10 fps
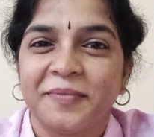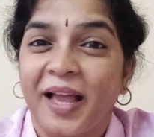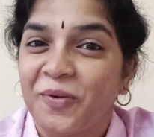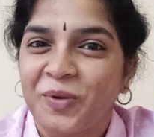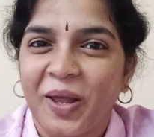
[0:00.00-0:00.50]

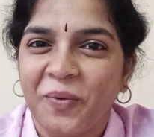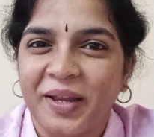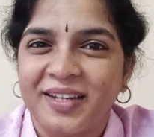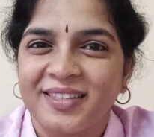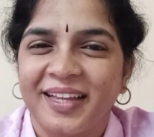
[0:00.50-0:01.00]
I would love
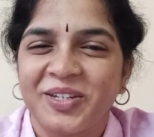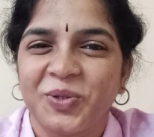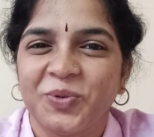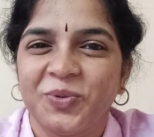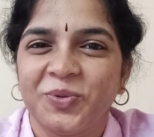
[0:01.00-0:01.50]
it that
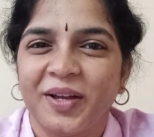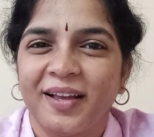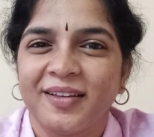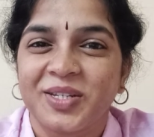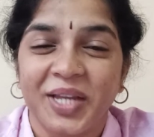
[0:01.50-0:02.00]
you
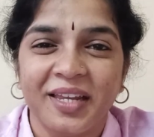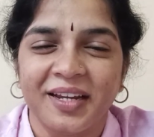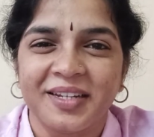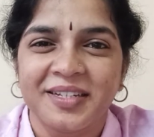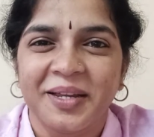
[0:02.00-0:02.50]
share
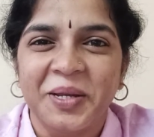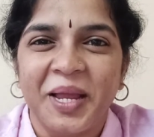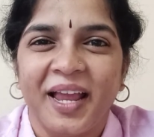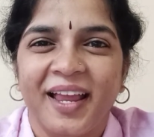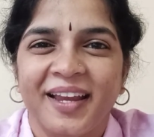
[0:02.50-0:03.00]
it.
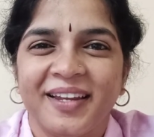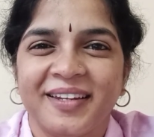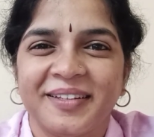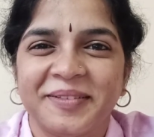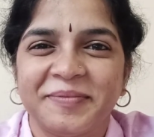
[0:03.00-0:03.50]

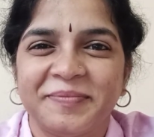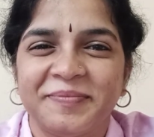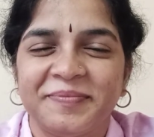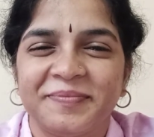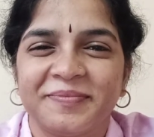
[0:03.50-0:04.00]
And
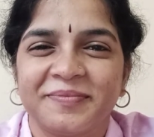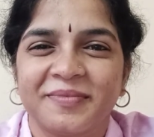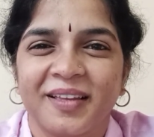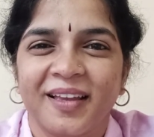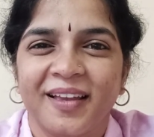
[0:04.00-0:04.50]

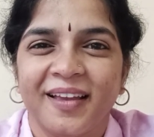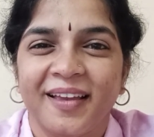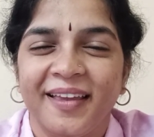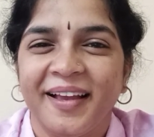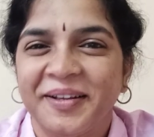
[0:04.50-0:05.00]

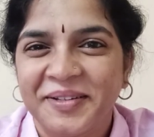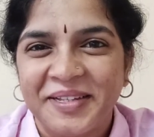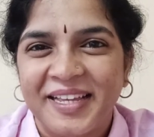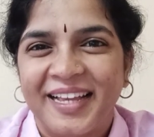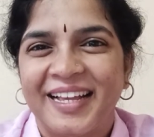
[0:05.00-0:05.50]
yeah,
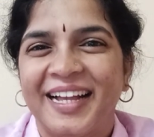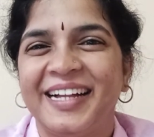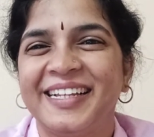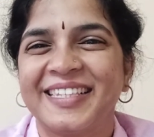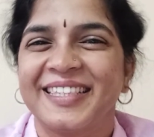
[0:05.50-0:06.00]

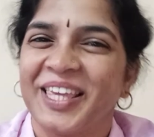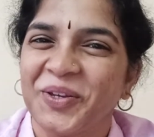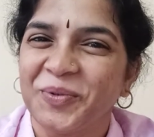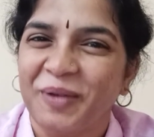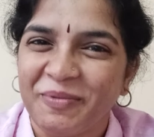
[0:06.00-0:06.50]
see
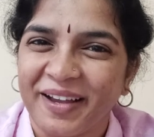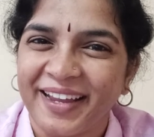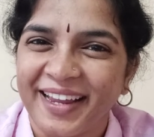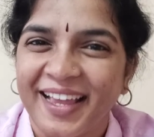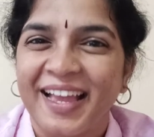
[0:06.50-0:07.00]
you, bye
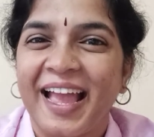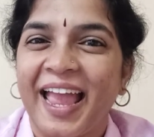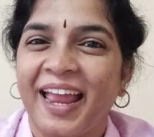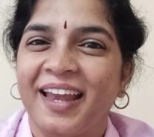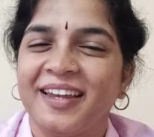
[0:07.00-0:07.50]
bye.
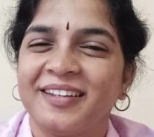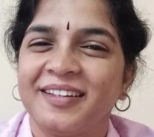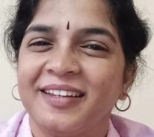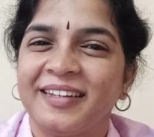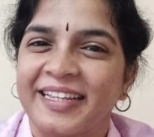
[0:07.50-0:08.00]
And
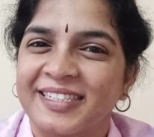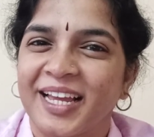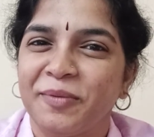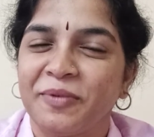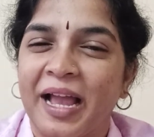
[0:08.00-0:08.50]
next
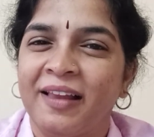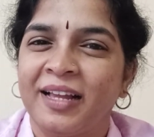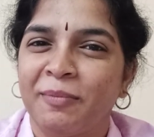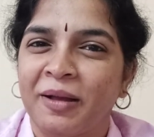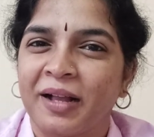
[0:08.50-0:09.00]
time
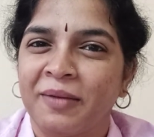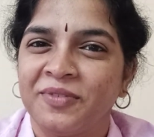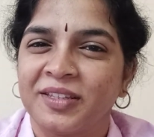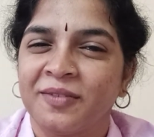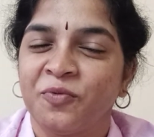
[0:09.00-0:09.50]
I'll come
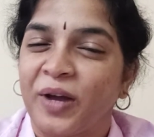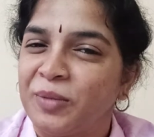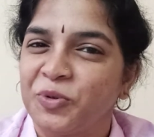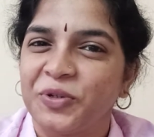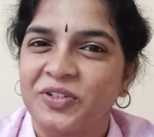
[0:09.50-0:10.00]
with
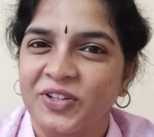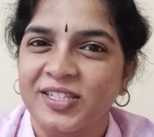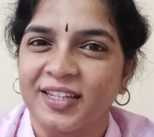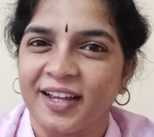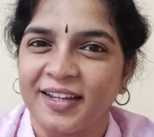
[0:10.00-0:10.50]
one more
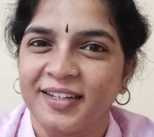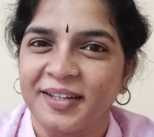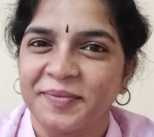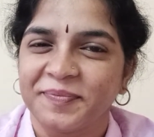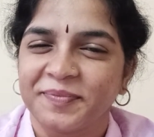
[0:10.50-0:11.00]
interesting
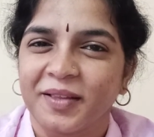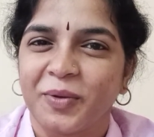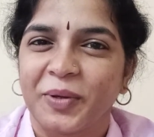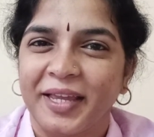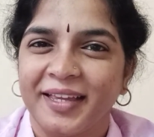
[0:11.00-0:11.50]
idea.
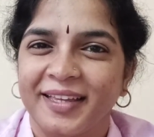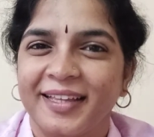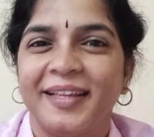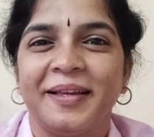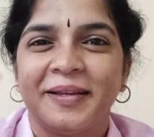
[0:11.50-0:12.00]
Okay,
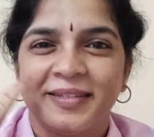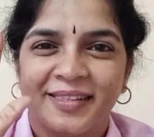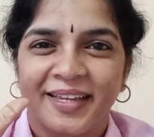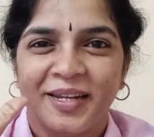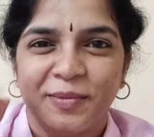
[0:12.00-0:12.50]
till
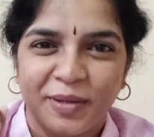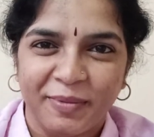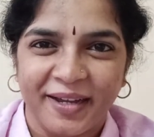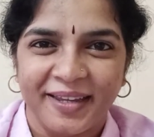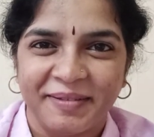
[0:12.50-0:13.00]
then, bye
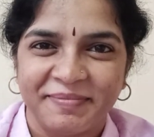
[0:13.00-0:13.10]
bye.